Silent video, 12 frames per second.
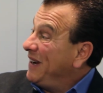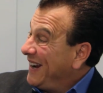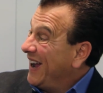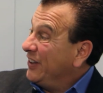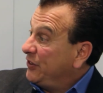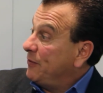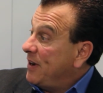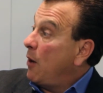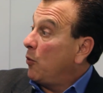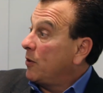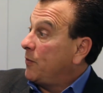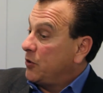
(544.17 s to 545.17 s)
because of
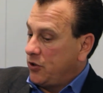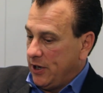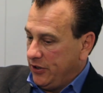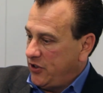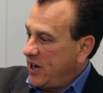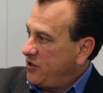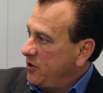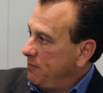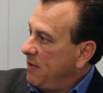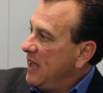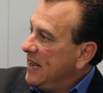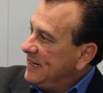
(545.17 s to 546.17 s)
network
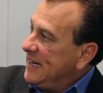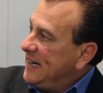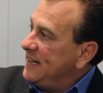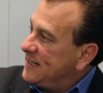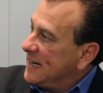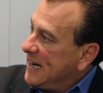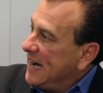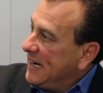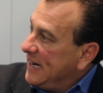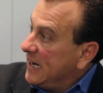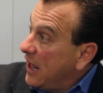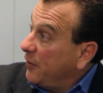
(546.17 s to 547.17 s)
virtualization needing to
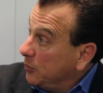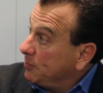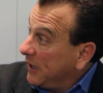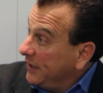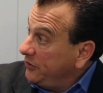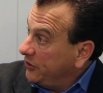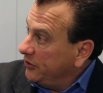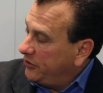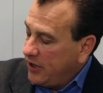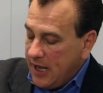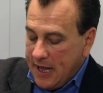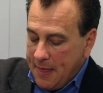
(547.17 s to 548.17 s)
get in other
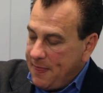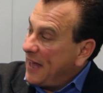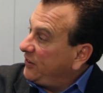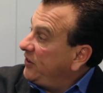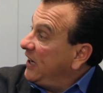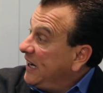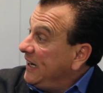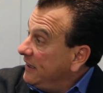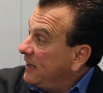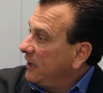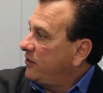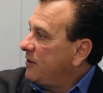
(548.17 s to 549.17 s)
places. That's the
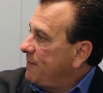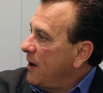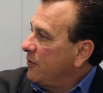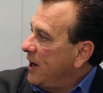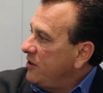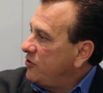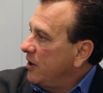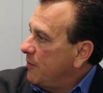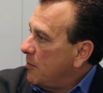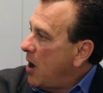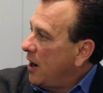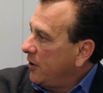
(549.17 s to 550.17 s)
key. That's the foundation of
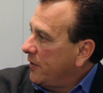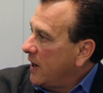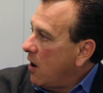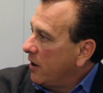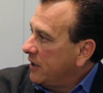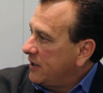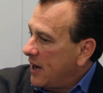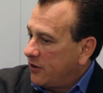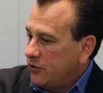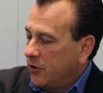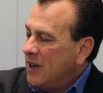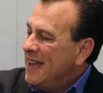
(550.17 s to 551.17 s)
a monitoring
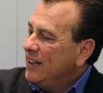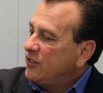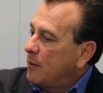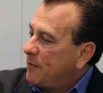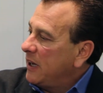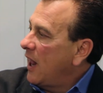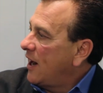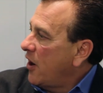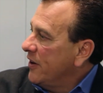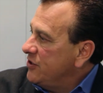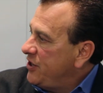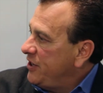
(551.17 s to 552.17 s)
architecture. Something like
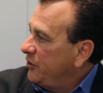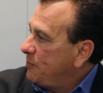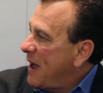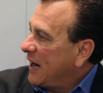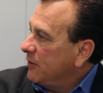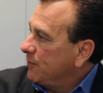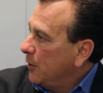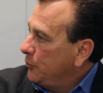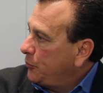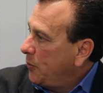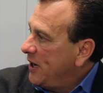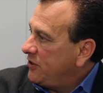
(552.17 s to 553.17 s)
our nGenius packet flow
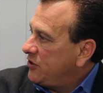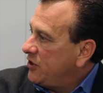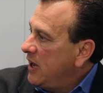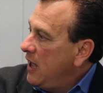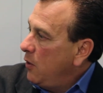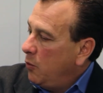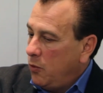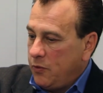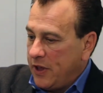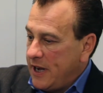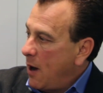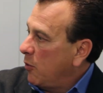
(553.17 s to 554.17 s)
switch,
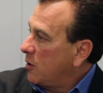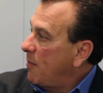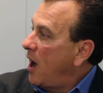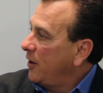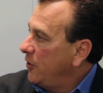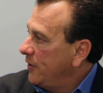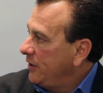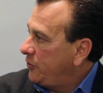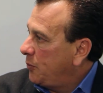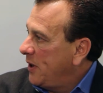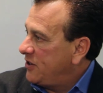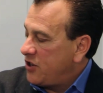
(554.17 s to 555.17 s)
the network monitoring
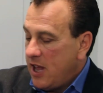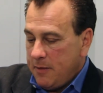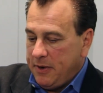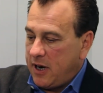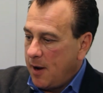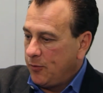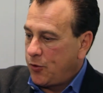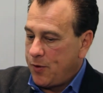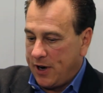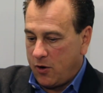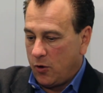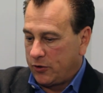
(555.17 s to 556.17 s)
switch becomes
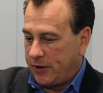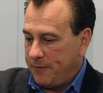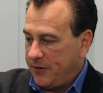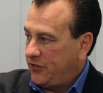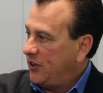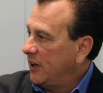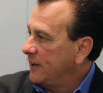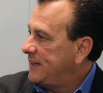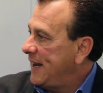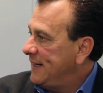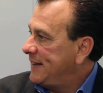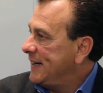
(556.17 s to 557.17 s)
critical to
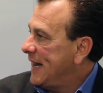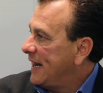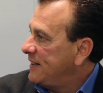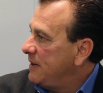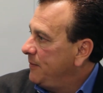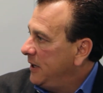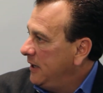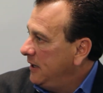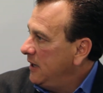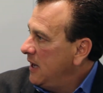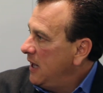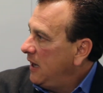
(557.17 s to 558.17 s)
facilitate
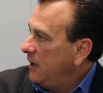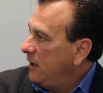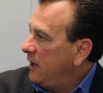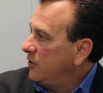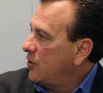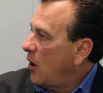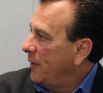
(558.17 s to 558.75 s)
connectivity in, into